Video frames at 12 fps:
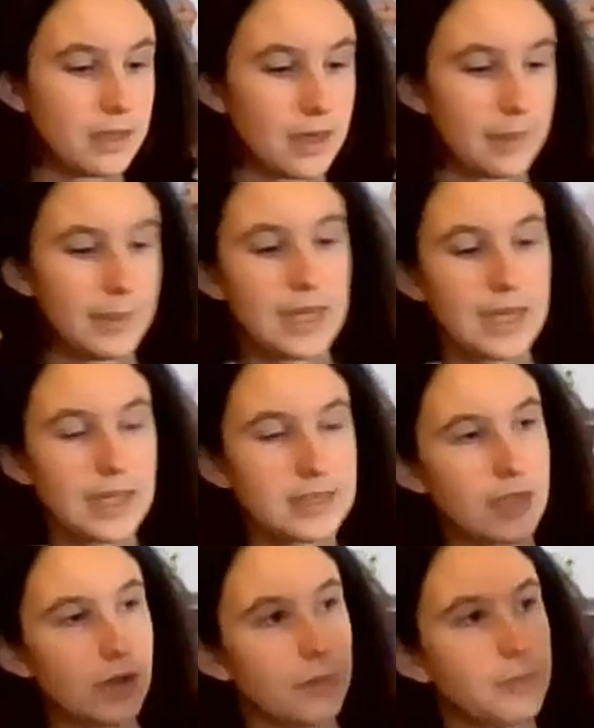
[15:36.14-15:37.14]
I mean, I guess
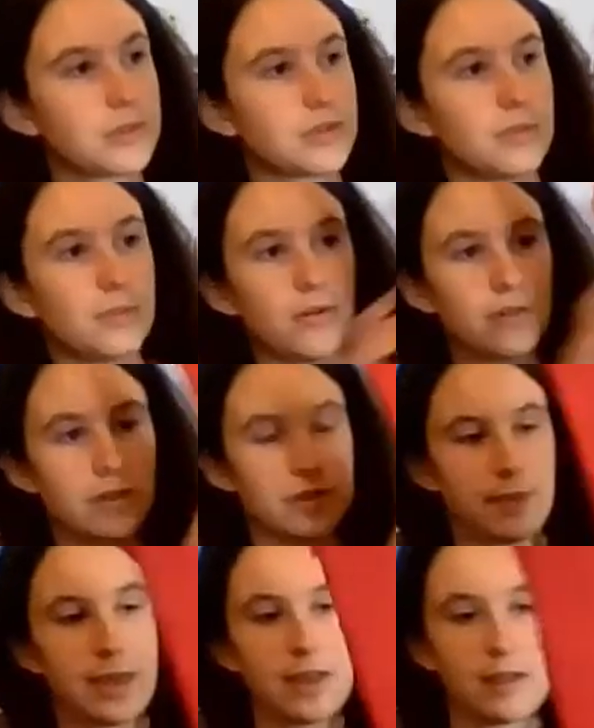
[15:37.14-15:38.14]
I could put some more on to
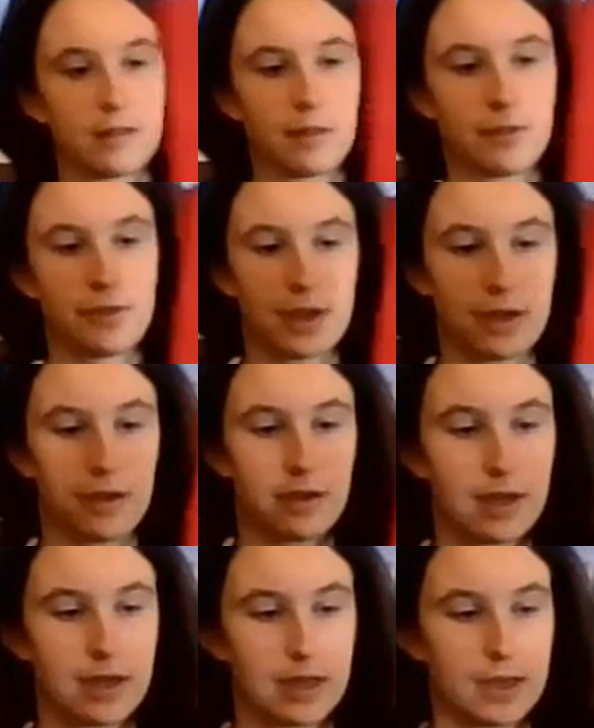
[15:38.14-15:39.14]
make it a little thicker,
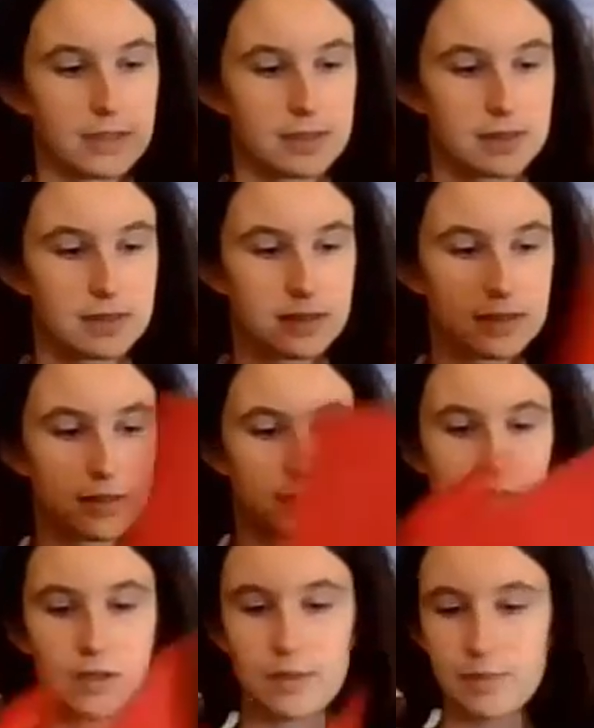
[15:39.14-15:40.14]
I guess. So
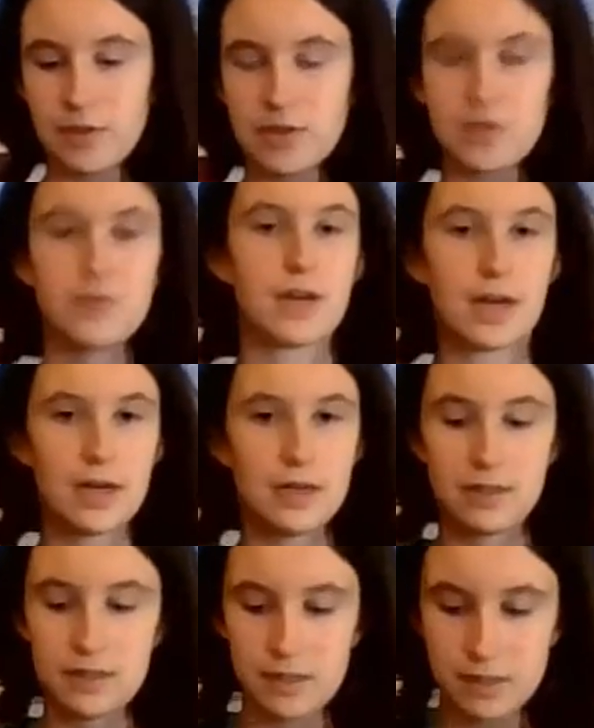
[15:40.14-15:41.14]
I'm going to do
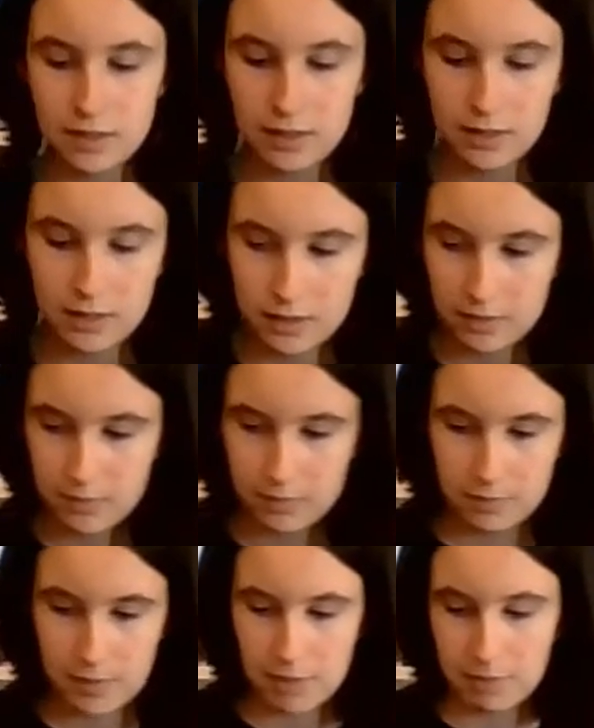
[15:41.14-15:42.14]
that.
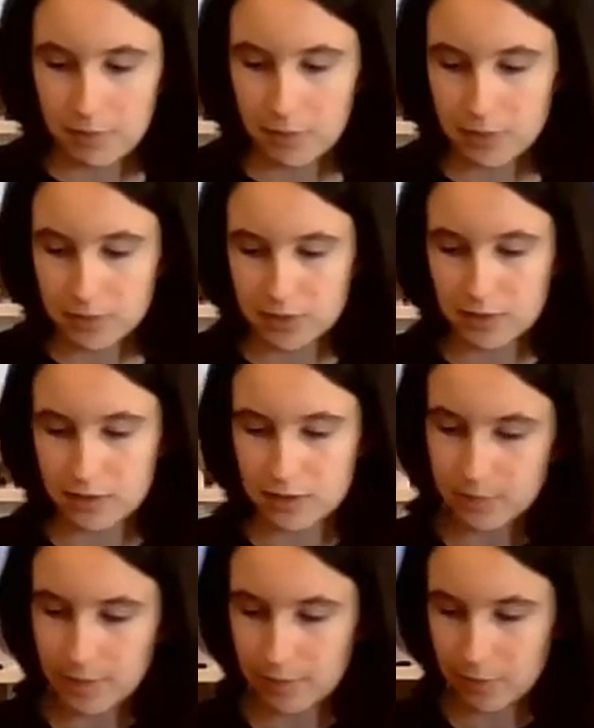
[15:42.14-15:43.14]
Maybe put just a
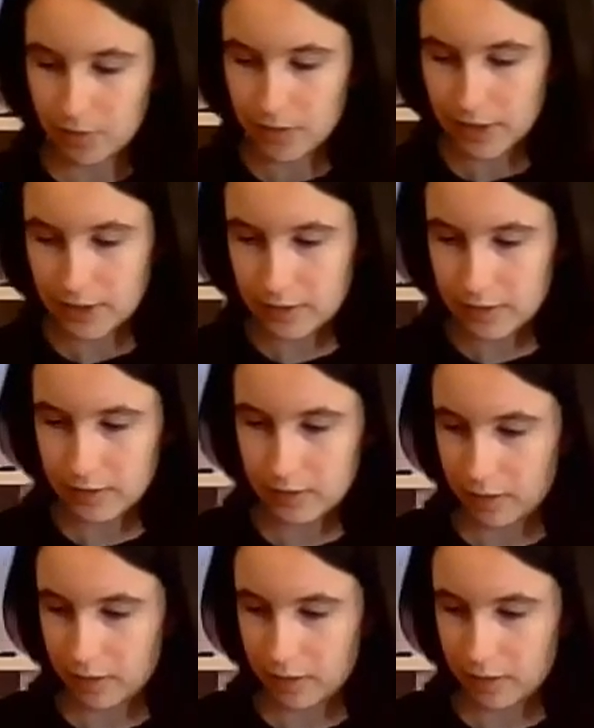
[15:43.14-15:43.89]
little bit more in.